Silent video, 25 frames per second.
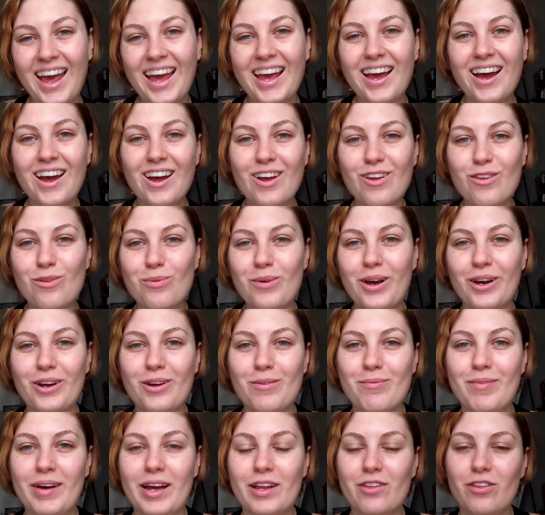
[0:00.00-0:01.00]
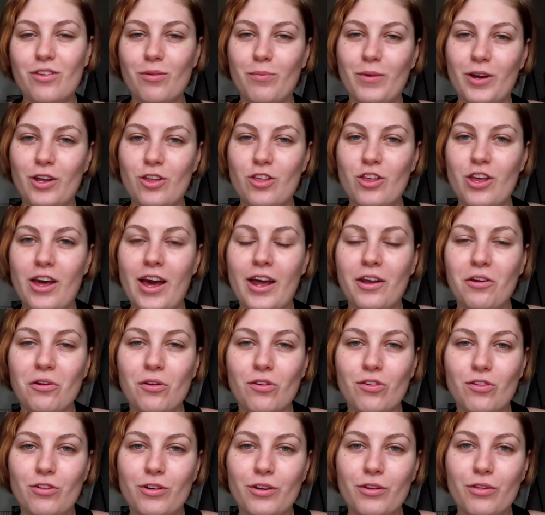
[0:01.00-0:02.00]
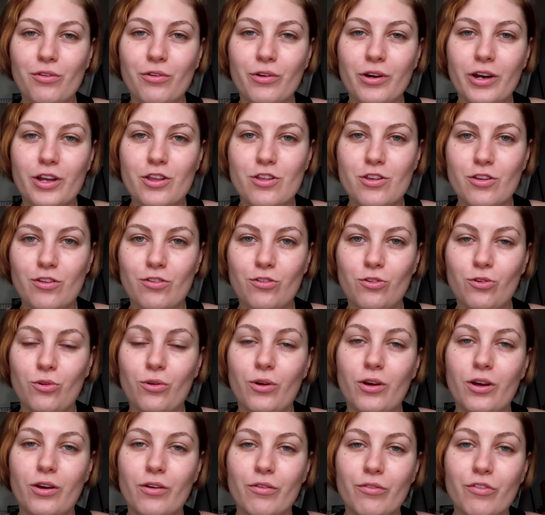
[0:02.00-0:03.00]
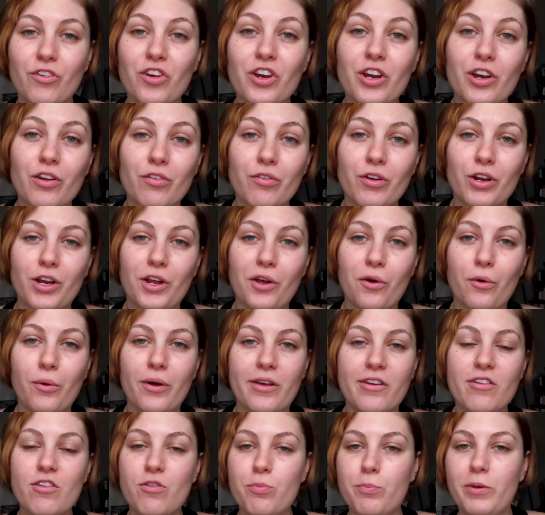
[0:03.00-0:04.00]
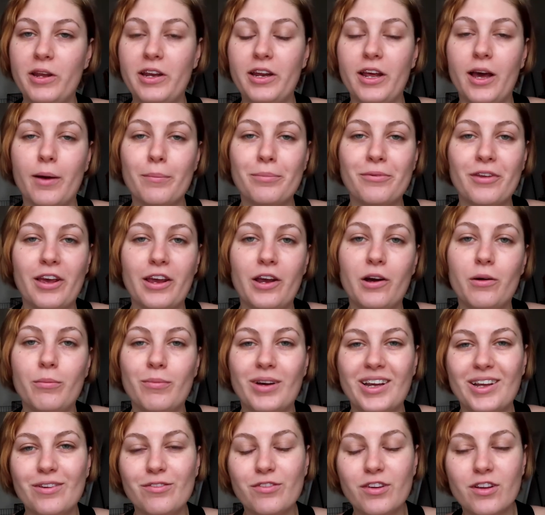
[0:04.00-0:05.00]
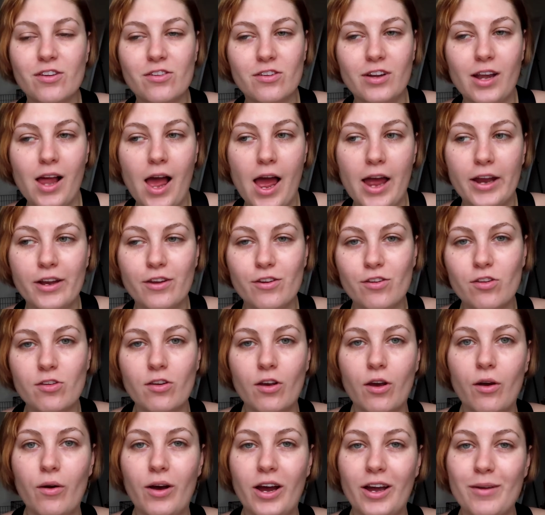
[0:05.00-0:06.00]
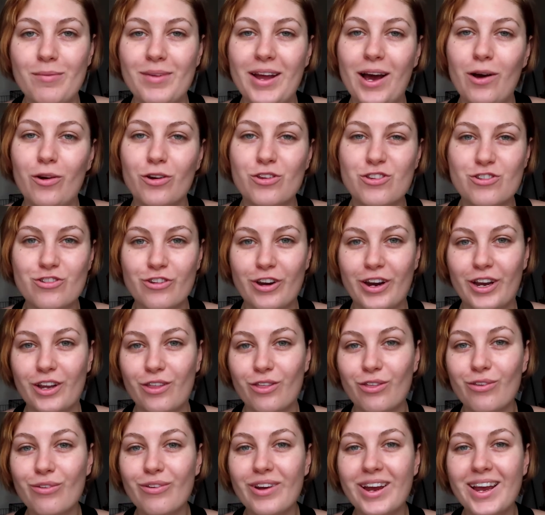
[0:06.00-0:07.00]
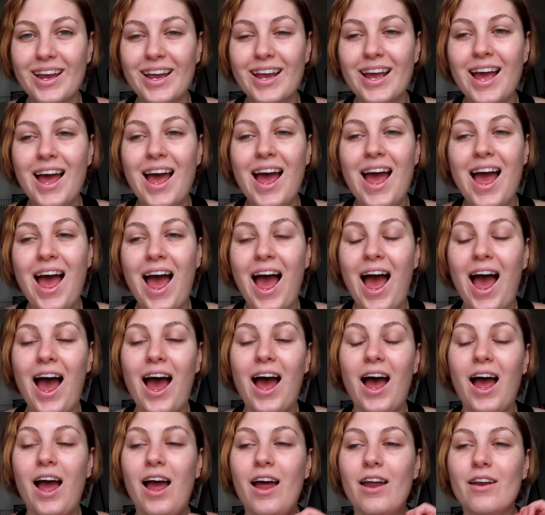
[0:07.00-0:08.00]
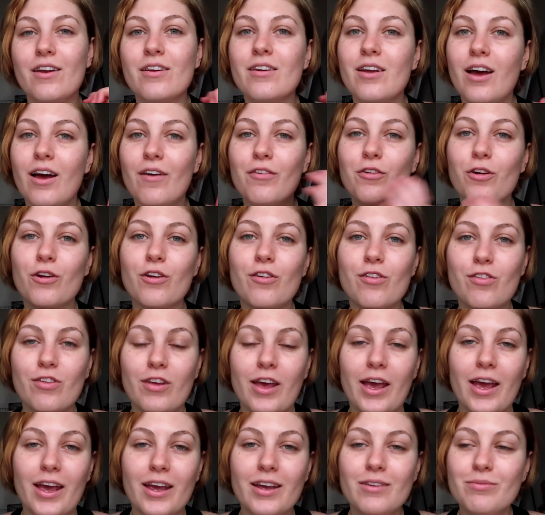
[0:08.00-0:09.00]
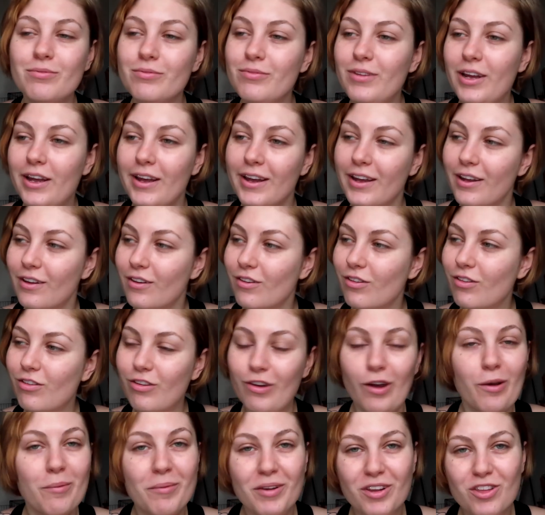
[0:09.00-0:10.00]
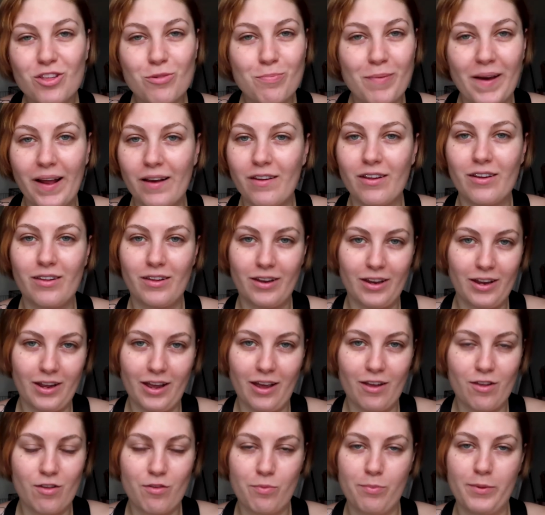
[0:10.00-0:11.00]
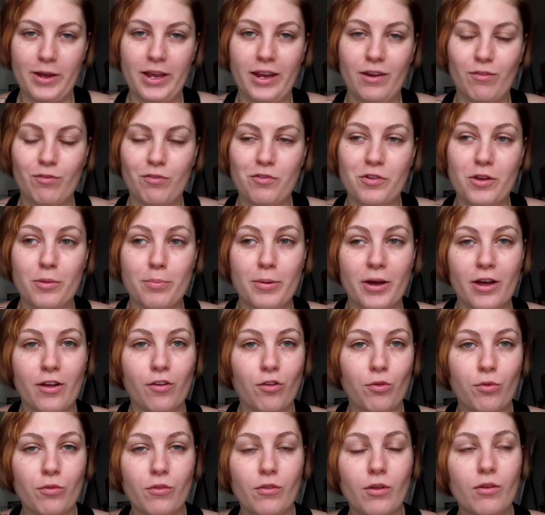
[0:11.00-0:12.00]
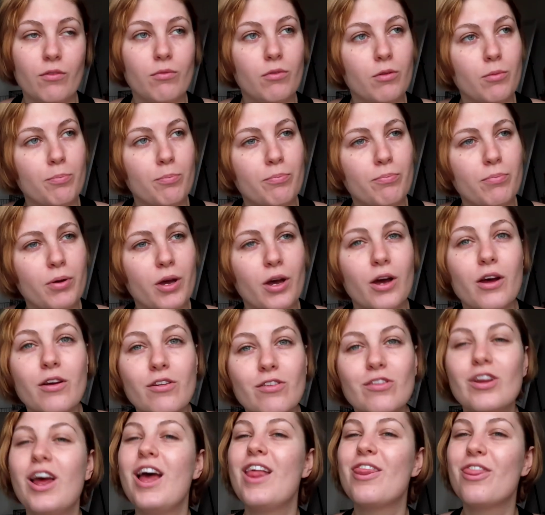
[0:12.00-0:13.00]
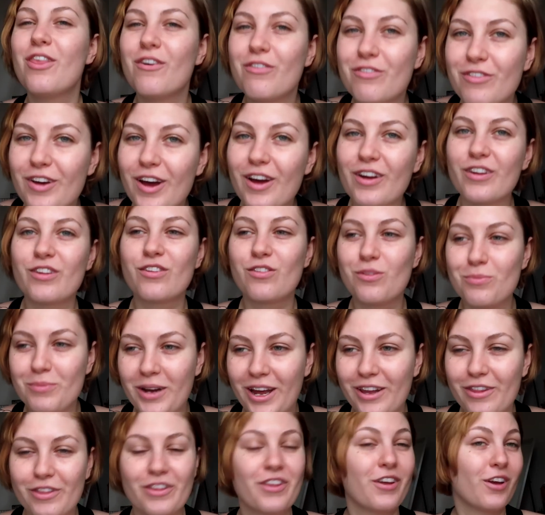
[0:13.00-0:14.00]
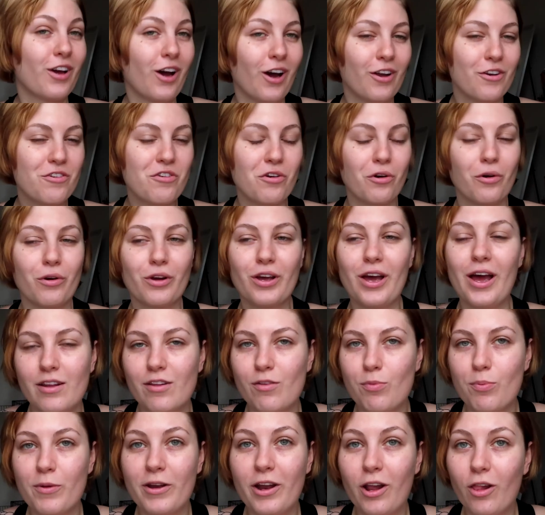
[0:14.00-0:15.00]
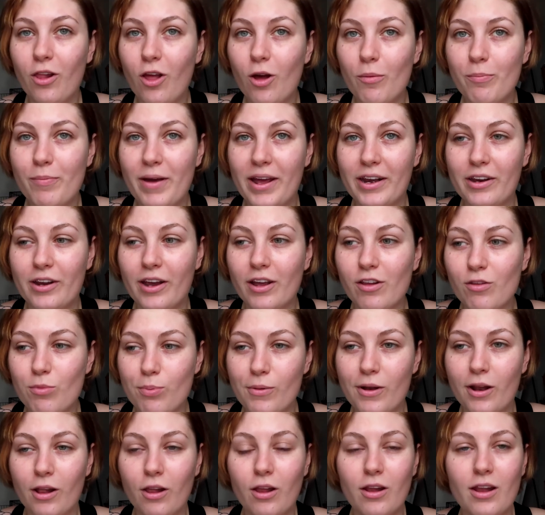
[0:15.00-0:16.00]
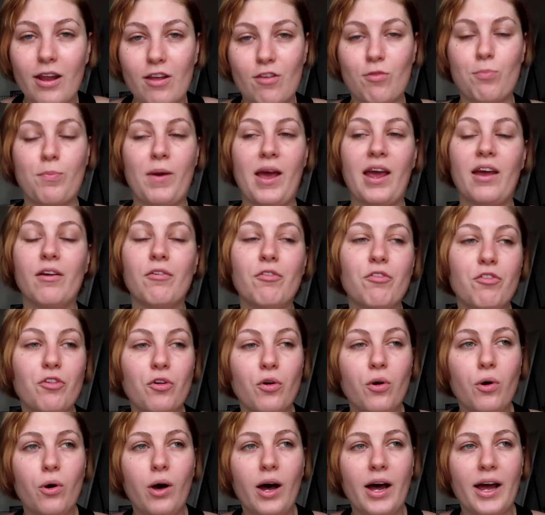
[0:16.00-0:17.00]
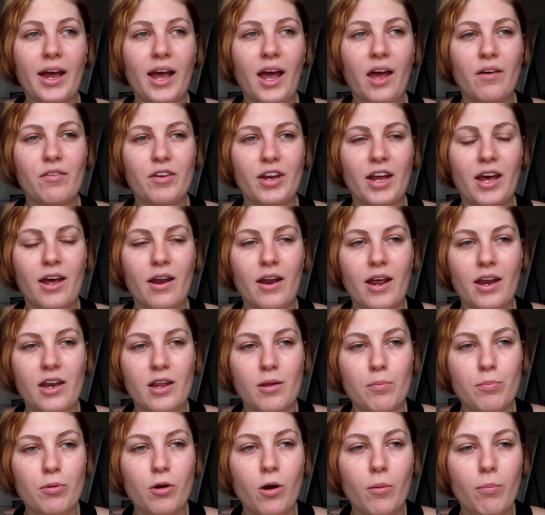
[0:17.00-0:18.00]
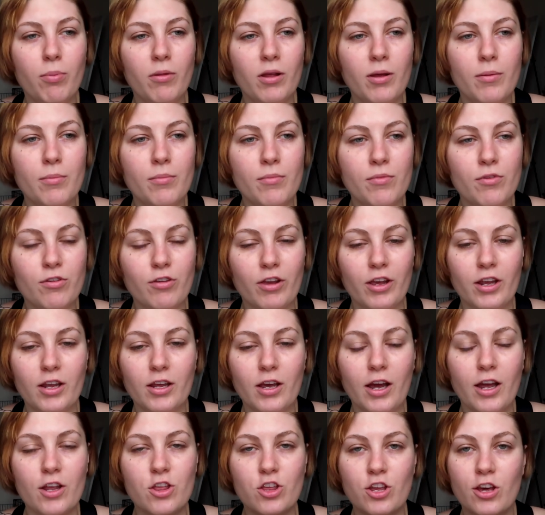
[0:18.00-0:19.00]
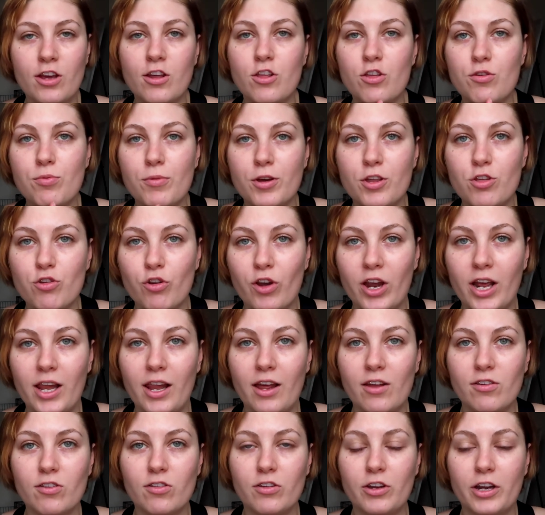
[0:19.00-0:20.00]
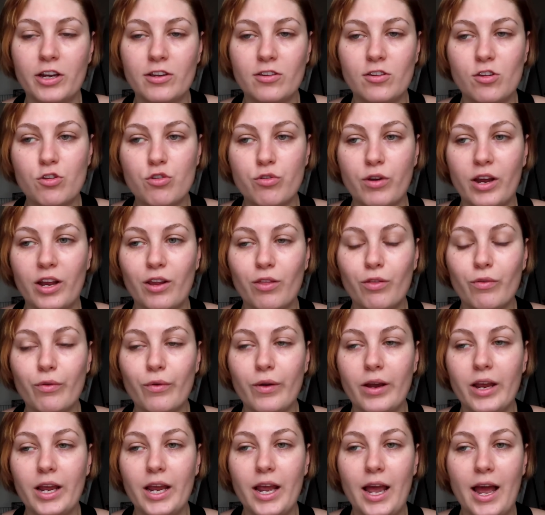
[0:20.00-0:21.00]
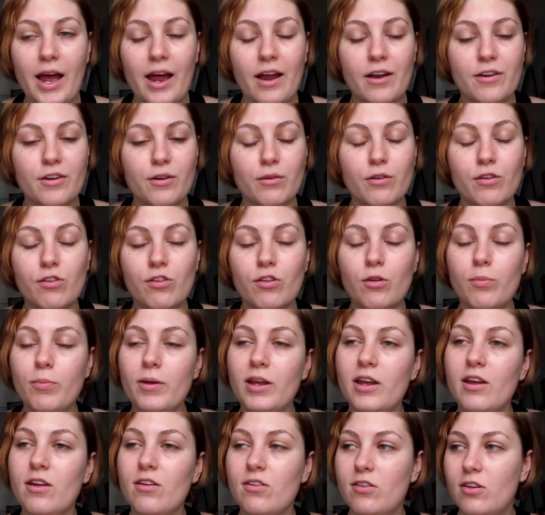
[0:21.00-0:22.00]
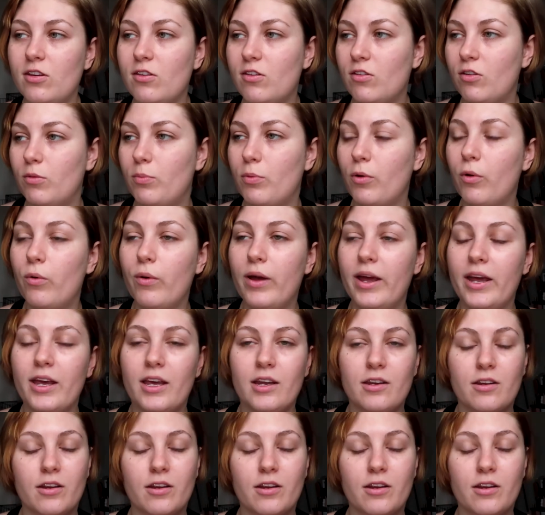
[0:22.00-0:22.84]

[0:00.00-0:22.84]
Hey guys, welcome back to my channel. So I thought I'd just do a really quick speedy update on my Invisalign. So I'm now on tray 3 and I've got to say it is so much better than it has been for the first month. Can't talk. It's been a lot better. It's been a lot less painful. I haven't had any problems. Like, I changed my tray last night to tray 3 and it was super easy, super quick.